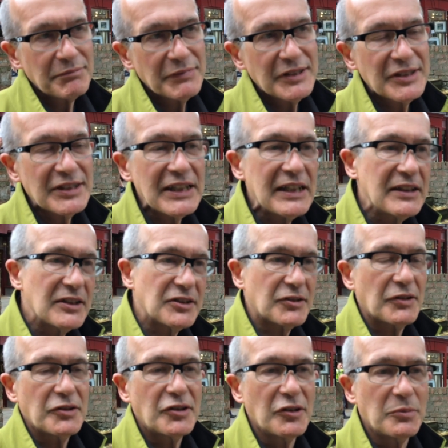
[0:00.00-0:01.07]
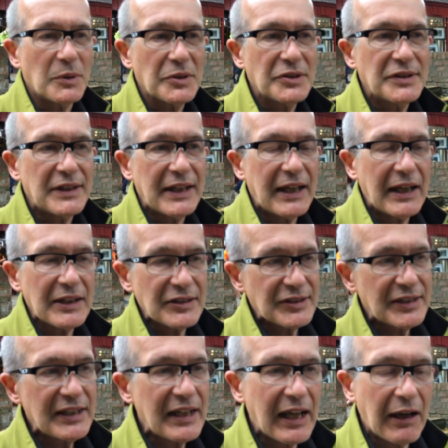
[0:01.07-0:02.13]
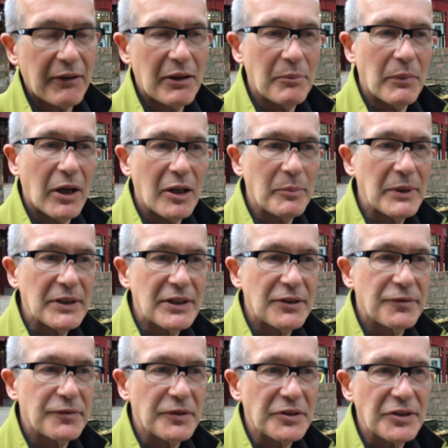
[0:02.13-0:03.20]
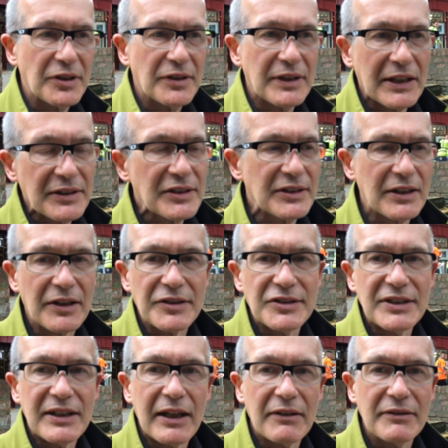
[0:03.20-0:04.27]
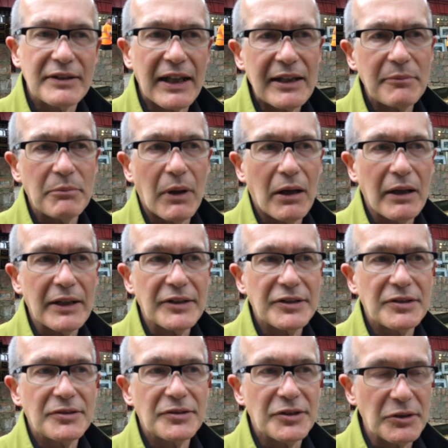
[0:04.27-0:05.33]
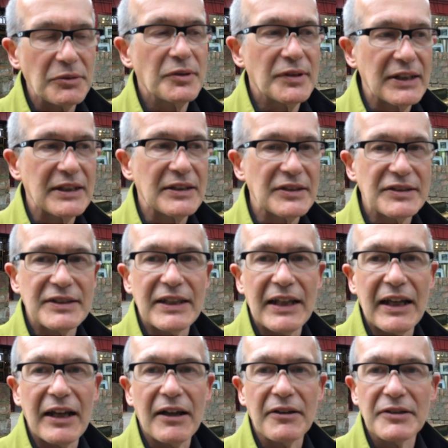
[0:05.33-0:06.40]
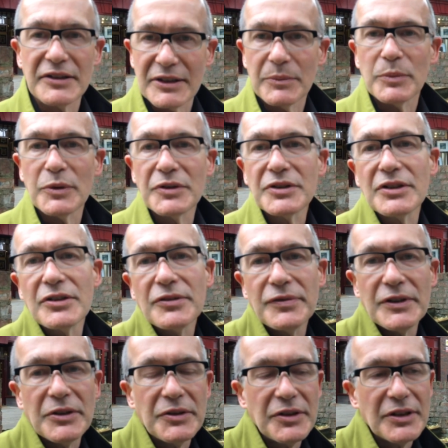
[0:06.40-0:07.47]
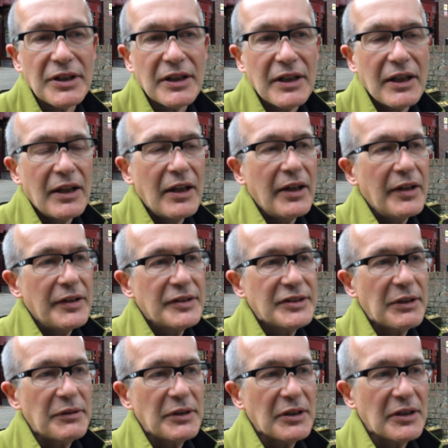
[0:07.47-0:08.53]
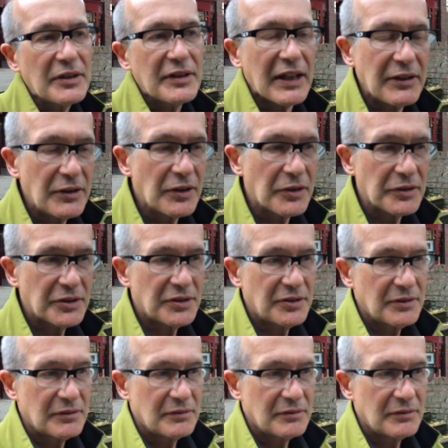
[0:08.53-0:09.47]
see the structure of what's there, see how it might be different, and then start to see how they might do things there at some point in the future. So that they're not